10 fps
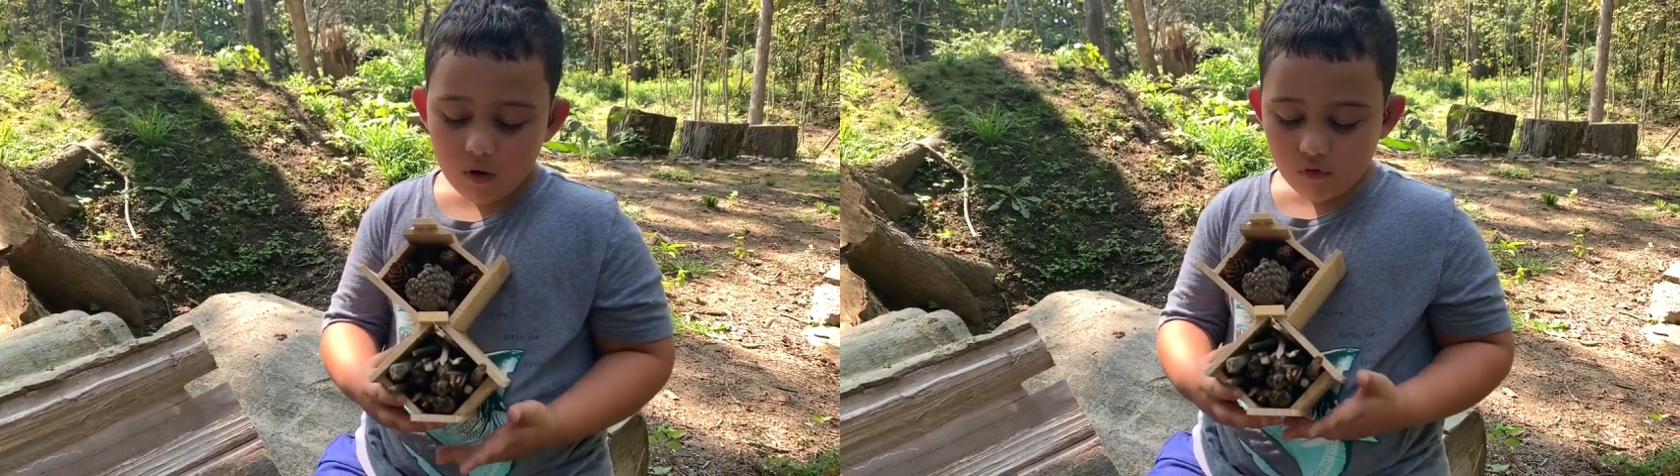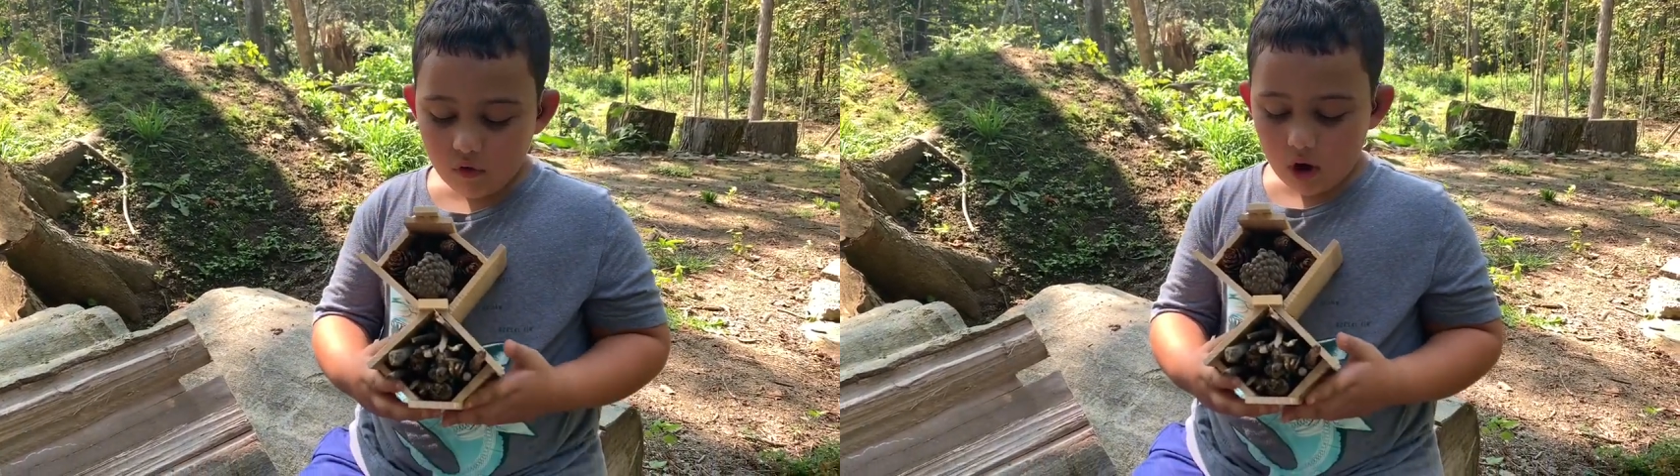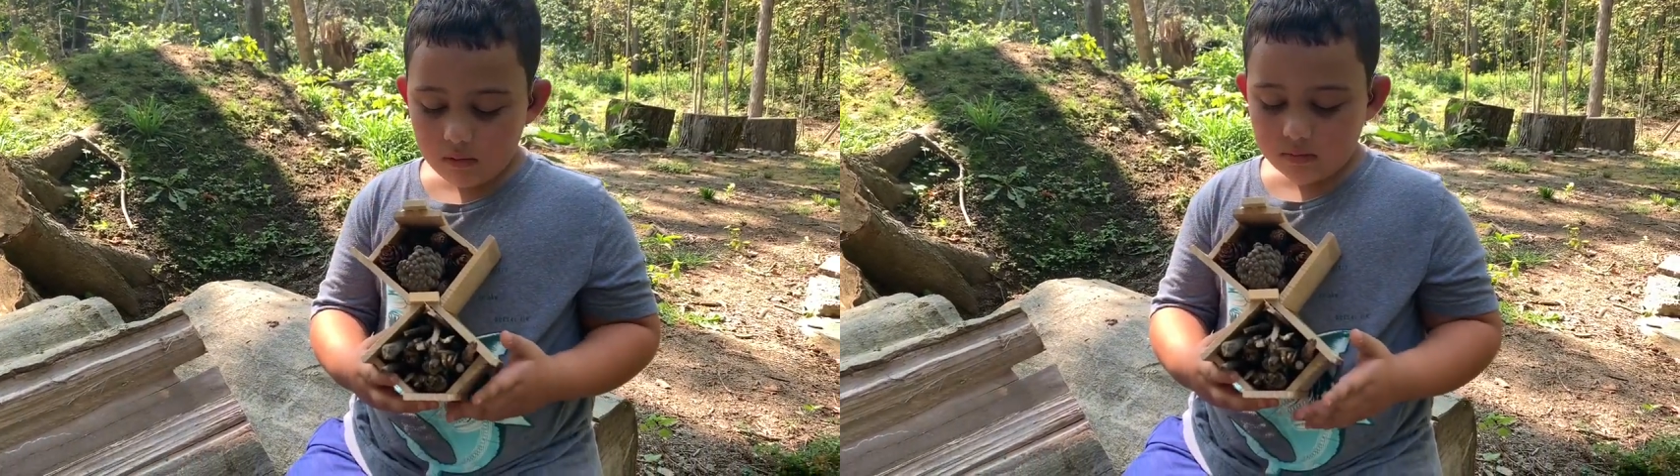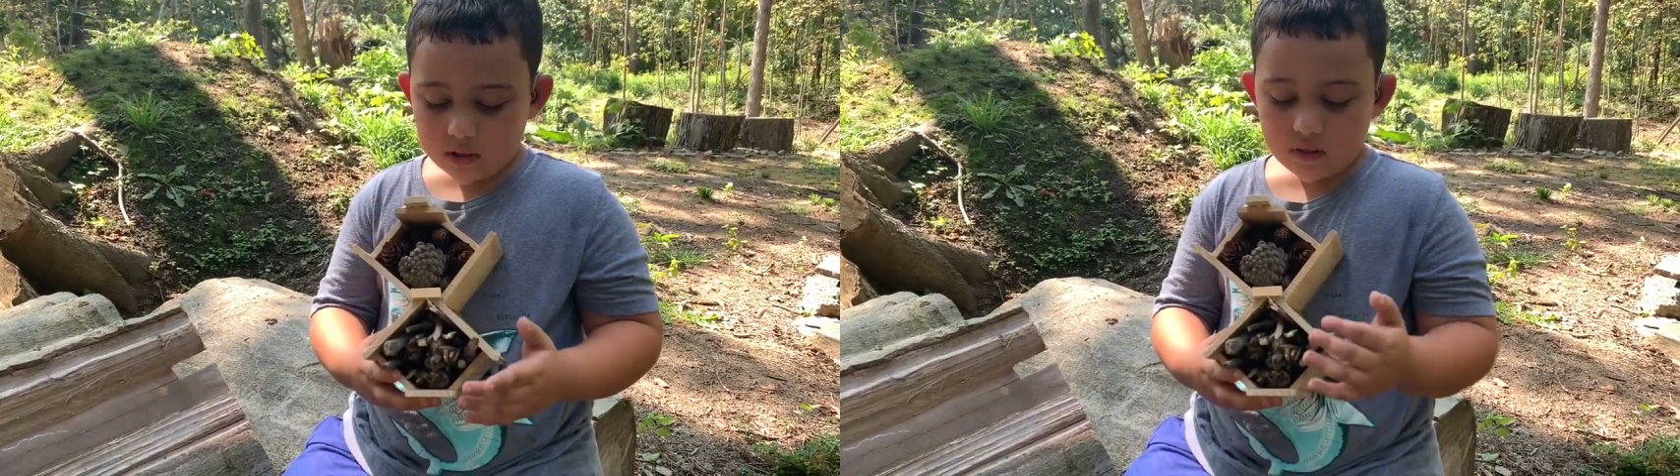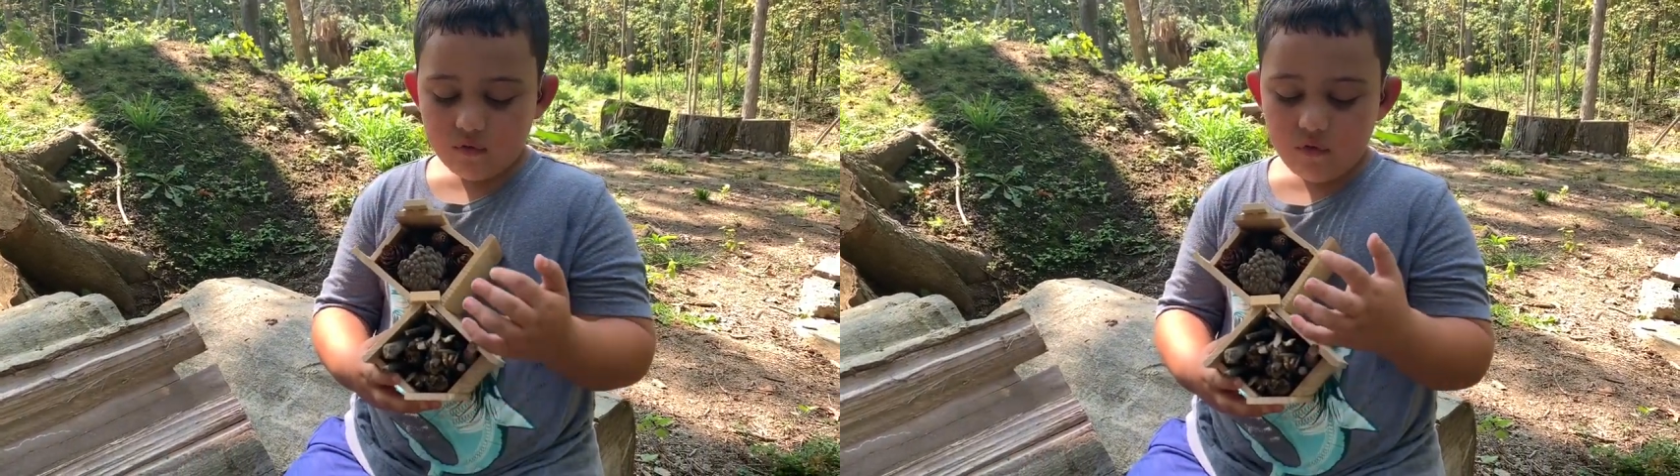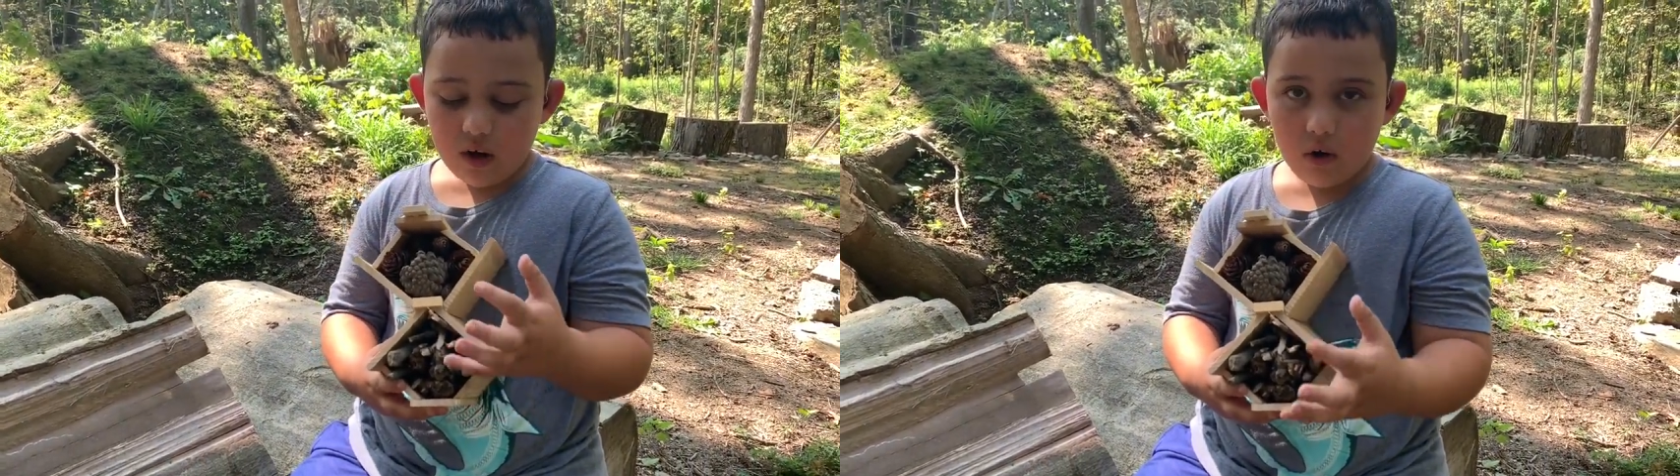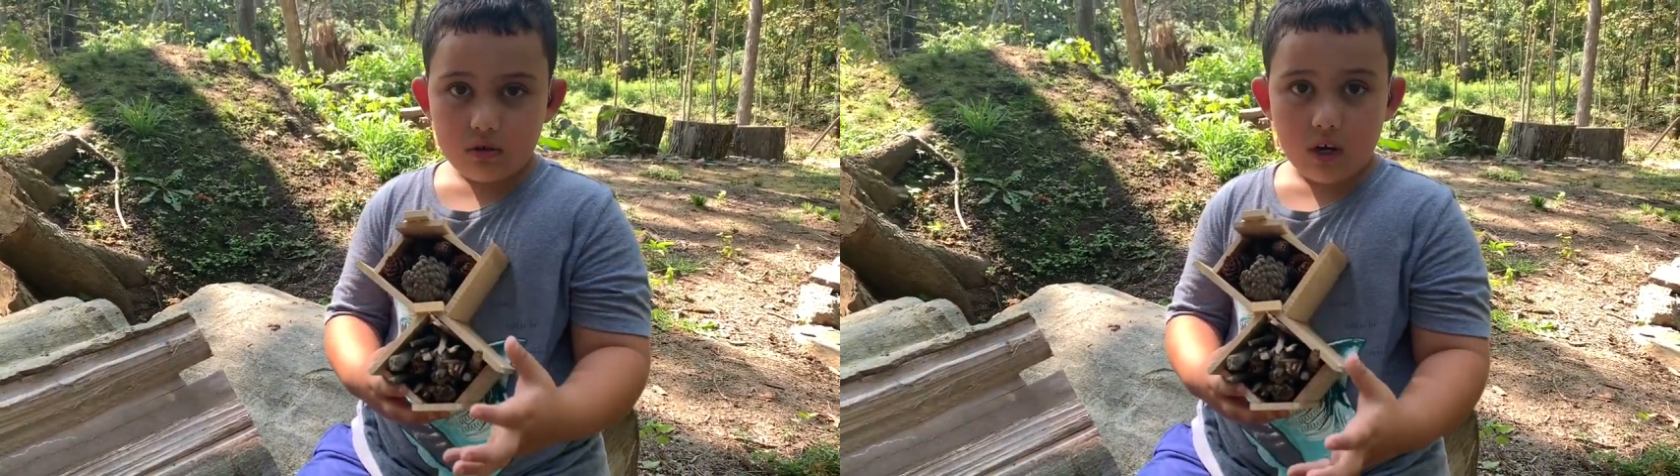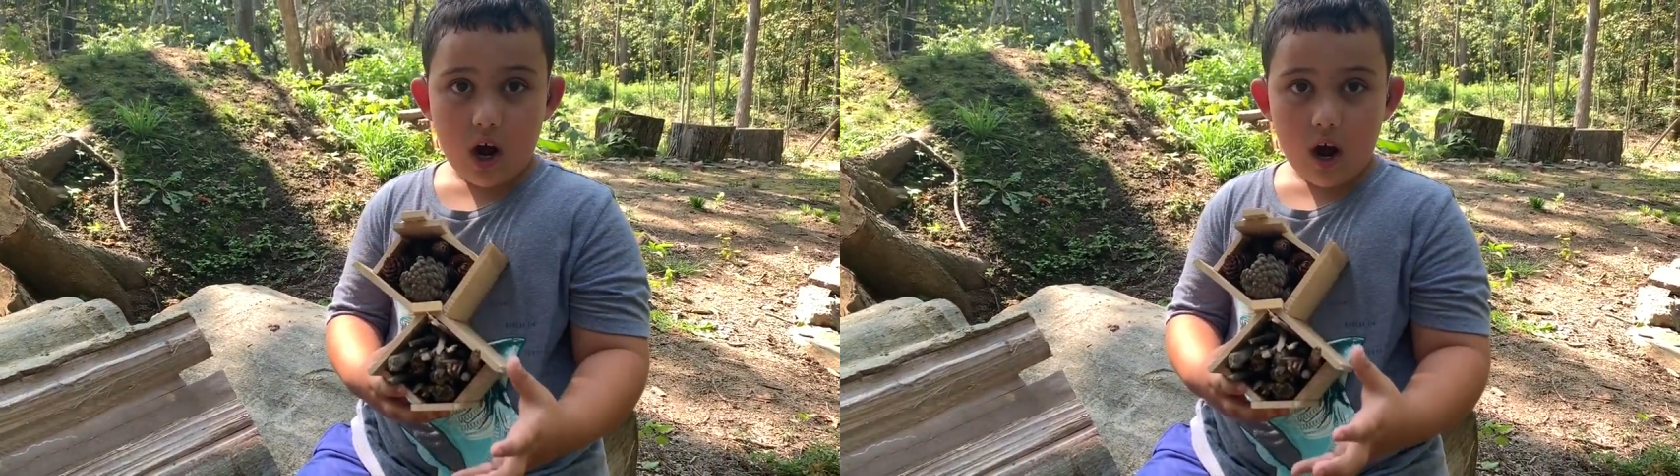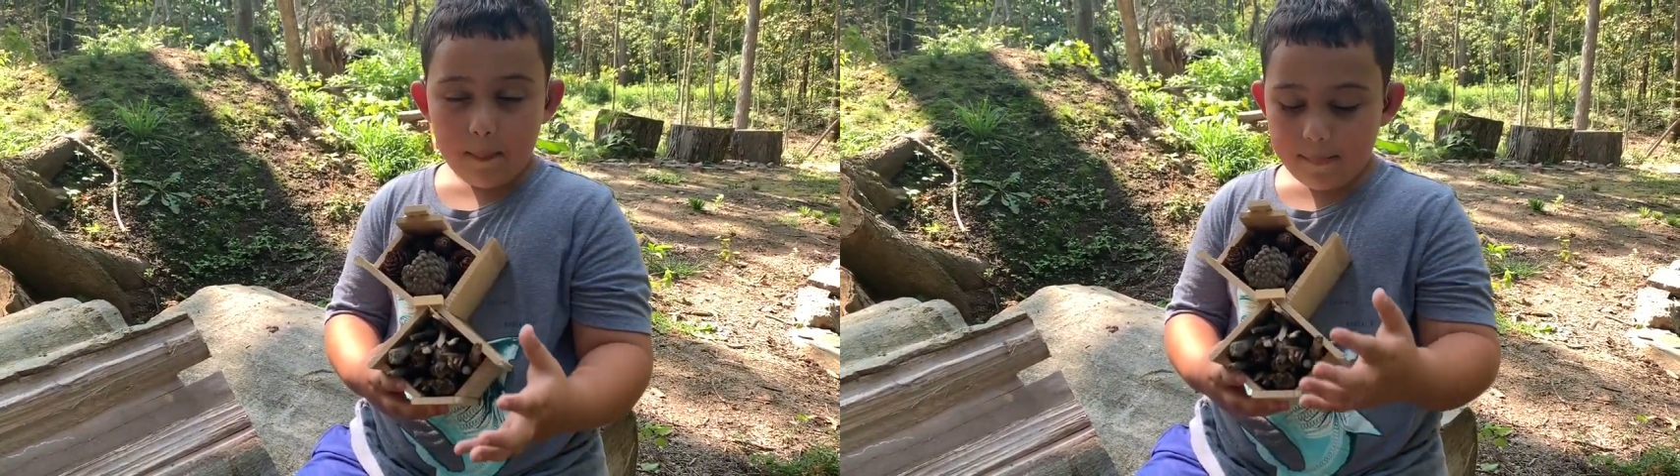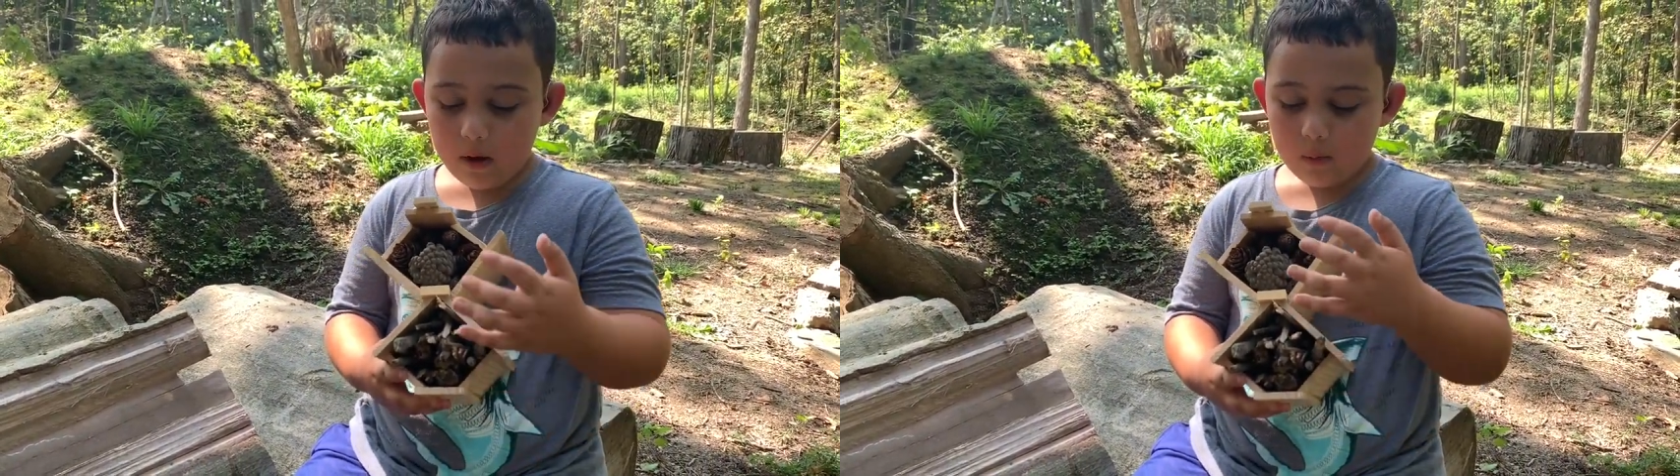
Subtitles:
rooms filled up,